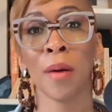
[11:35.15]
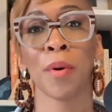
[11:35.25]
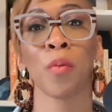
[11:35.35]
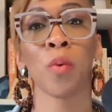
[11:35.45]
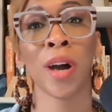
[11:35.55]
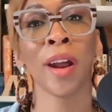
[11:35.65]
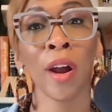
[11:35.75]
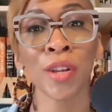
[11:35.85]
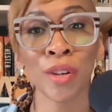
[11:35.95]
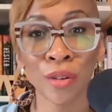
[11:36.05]
but what
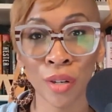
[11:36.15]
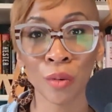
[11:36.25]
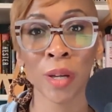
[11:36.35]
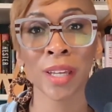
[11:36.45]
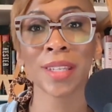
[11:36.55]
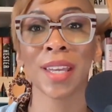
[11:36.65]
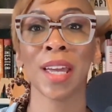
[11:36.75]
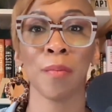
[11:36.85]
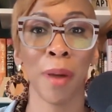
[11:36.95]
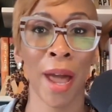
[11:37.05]
are you doing to
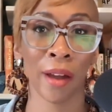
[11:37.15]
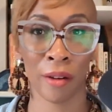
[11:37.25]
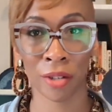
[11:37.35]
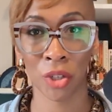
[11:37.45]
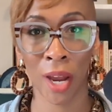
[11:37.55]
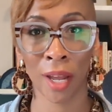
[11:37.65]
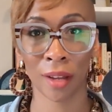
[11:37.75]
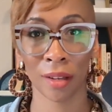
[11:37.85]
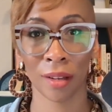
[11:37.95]
get back on track?